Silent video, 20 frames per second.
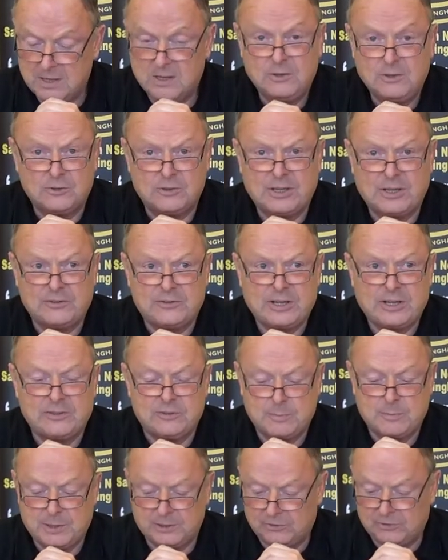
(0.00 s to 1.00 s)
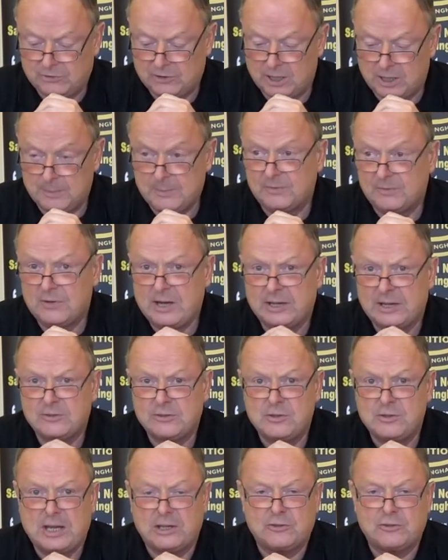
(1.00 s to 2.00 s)
So that takes a bit of time. In
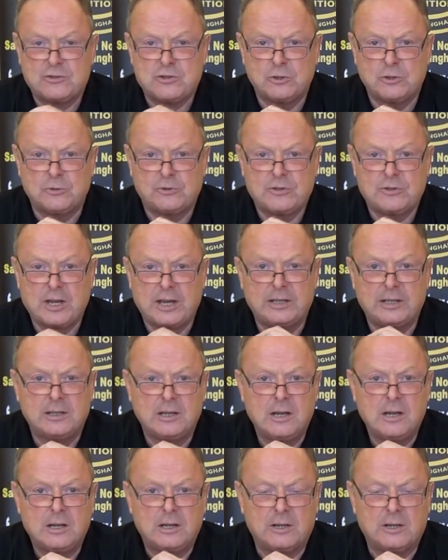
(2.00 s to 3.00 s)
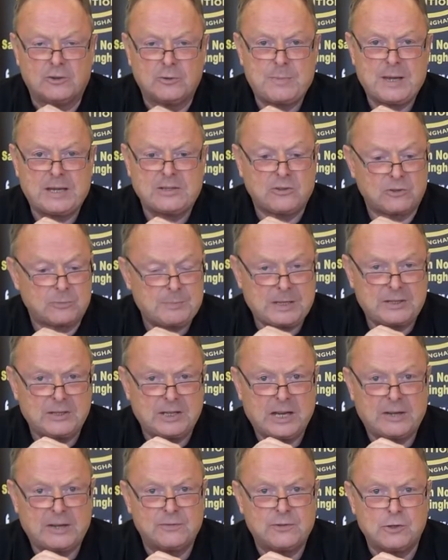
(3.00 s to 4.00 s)
fact, next Tuesday, I expect to spend
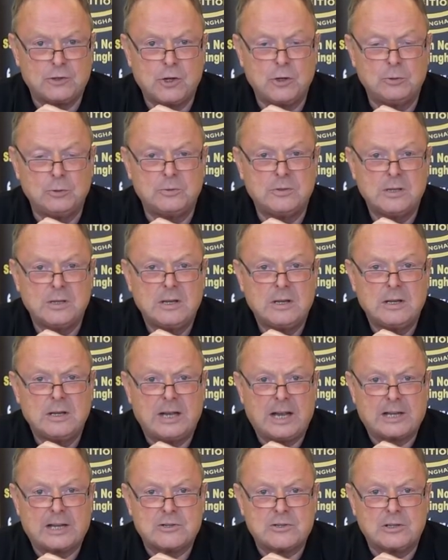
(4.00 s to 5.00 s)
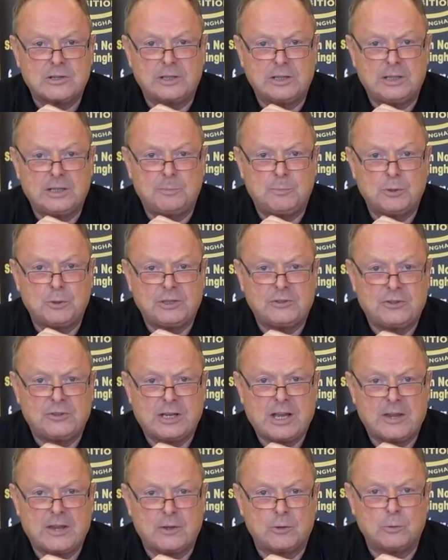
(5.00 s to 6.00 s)
the afternoon actually putting
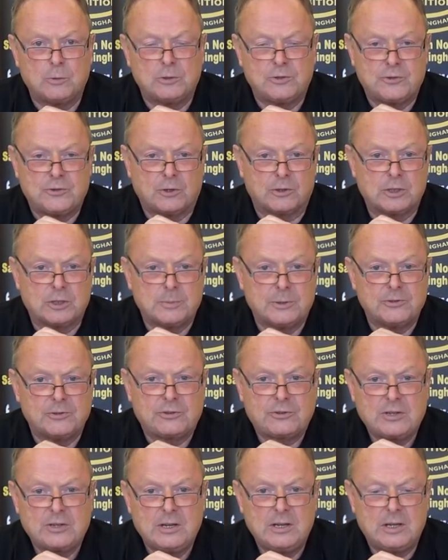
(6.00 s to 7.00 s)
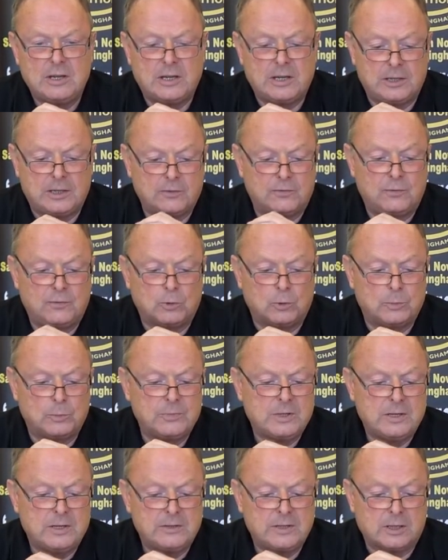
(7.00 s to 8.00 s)
together all the documents in a
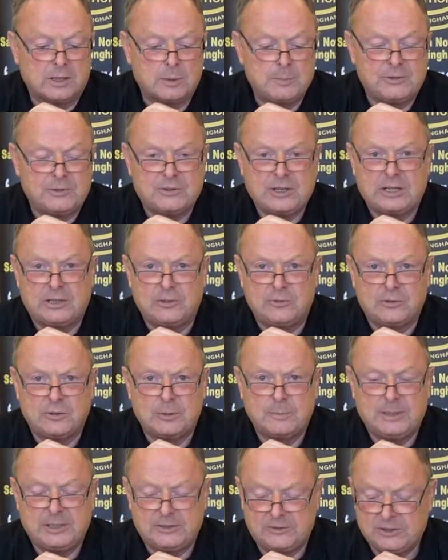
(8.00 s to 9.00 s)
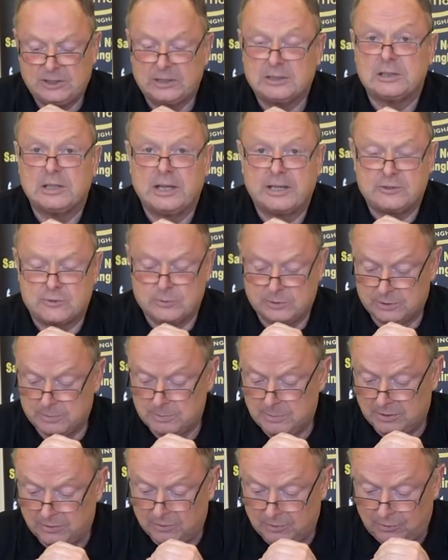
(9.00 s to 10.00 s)
form that can be taken to the meeting later in the
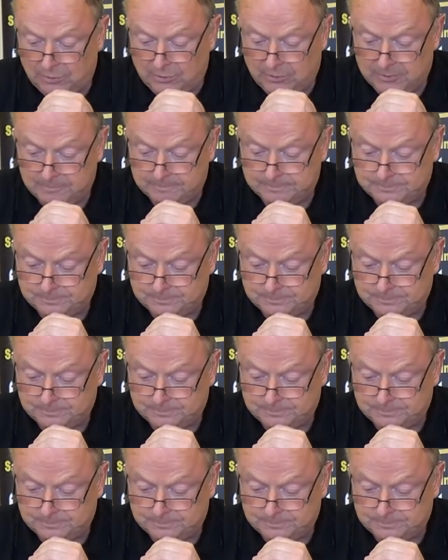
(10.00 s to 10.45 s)
month.